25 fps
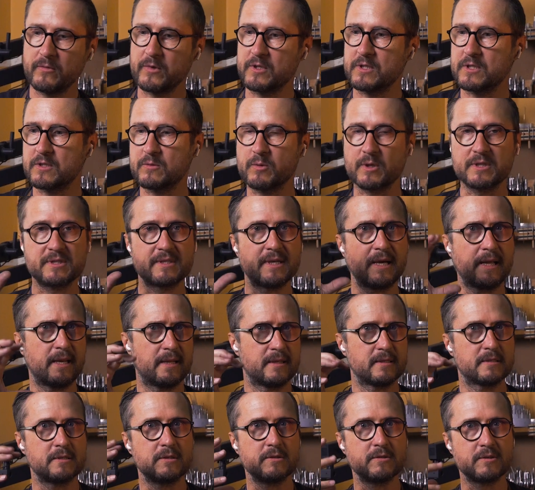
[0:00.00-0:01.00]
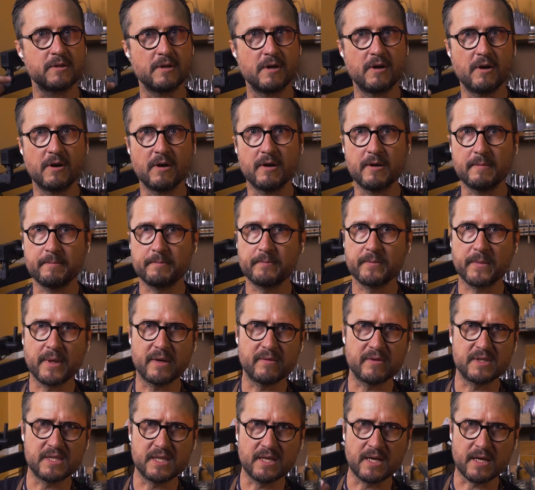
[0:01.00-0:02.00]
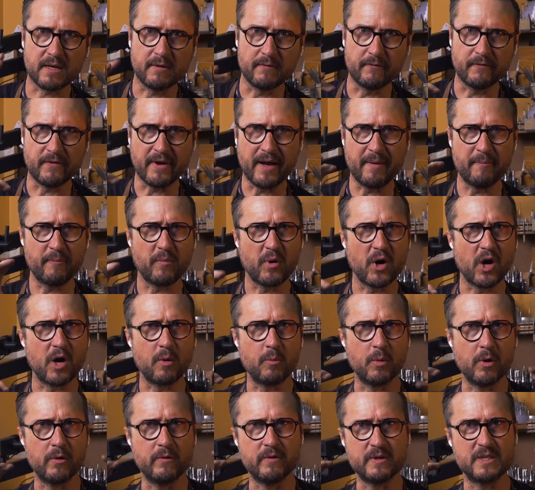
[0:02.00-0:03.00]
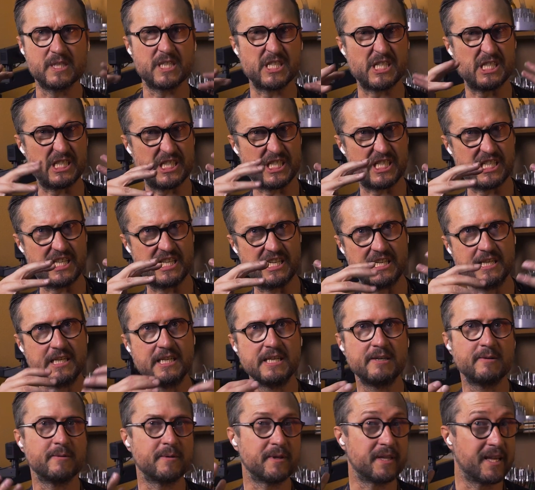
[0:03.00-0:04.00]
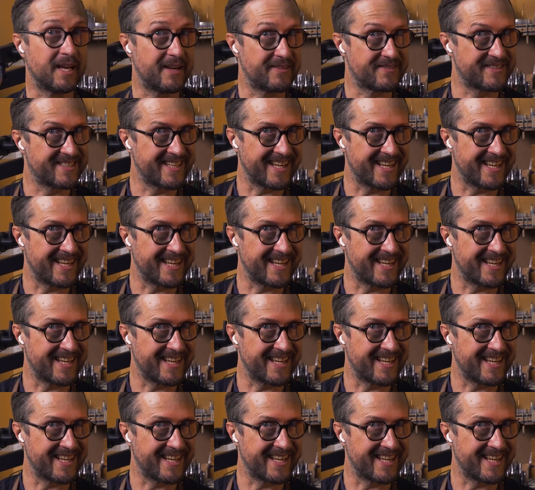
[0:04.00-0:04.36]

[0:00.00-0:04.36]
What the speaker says: which is what talents usually are. I've seen like on vampire movies, when they have